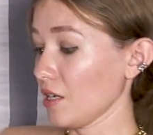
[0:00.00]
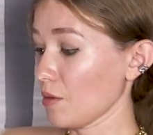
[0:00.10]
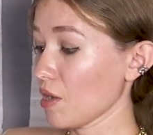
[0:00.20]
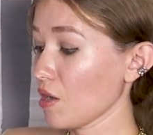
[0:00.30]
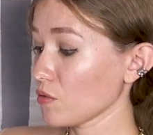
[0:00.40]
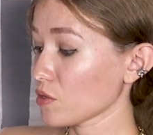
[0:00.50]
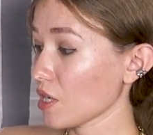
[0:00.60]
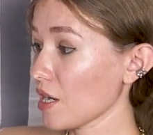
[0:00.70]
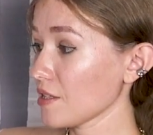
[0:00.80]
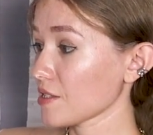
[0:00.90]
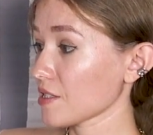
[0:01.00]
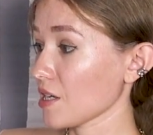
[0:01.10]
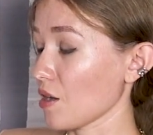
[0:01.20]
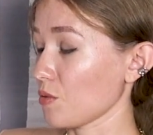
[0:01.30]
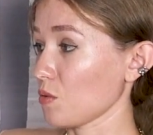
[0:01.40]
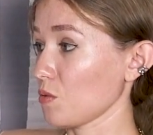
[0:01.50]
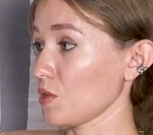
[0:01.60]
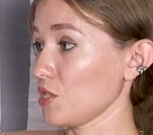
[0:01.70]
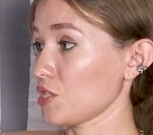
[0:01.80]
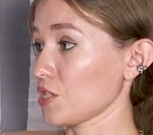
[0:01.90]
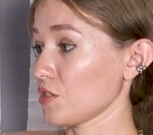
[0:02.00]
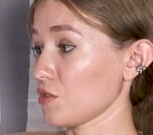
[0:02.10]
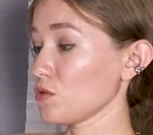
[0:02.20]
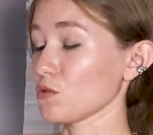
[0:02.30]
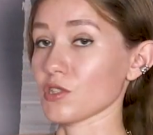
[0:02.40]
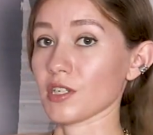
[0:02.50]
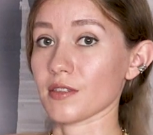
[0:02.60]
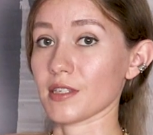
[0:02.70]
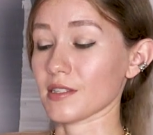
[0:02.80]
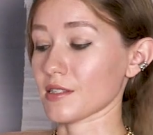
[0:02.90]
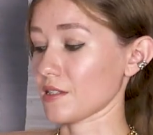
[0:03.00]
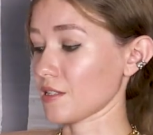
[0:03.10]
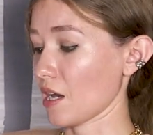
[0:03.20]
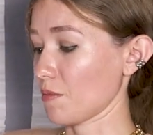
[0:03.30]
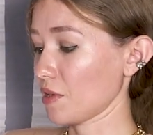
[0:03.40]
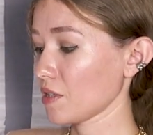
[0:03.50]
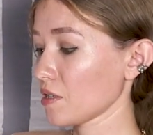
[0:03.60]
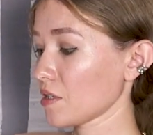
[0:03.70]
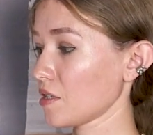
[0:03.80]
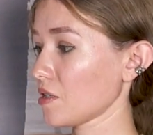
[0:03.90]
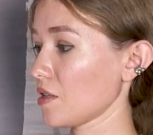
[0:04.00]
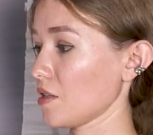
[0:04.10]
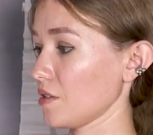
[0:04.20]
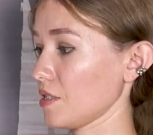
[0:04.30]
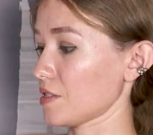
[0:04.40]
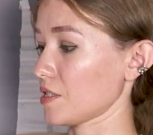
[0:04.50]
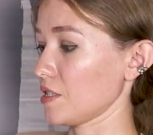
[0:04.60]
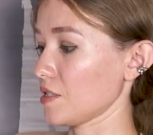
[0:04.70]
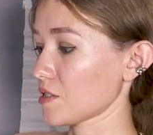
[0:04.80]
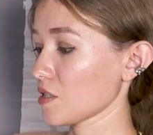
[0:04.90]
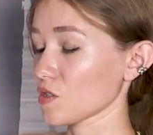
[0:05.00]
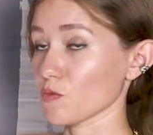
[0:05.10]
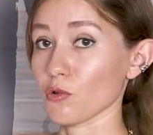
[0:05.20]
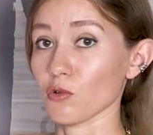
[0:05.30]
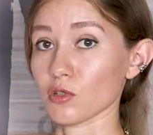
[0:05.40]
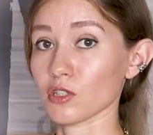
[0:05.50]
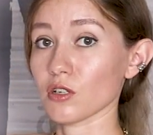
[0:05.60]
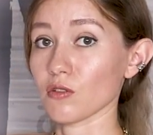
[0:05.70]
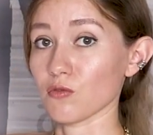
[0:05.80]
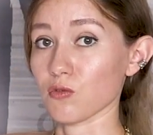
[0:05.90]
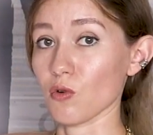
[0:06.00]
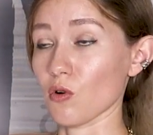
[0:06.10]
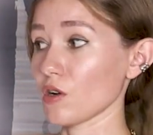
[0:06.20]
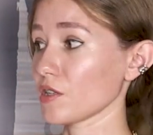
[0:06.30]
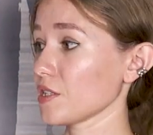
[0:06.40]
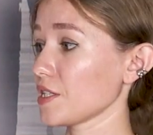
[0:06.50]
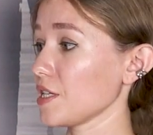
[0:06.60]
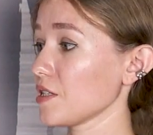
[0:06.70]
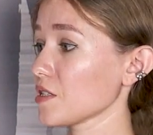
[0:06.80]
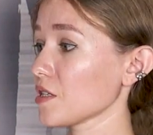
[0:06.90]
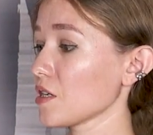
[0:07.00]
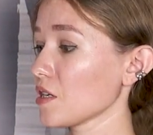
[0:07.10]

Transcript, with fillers: About other stuff which is used in this setup, this is Sport 4 kit.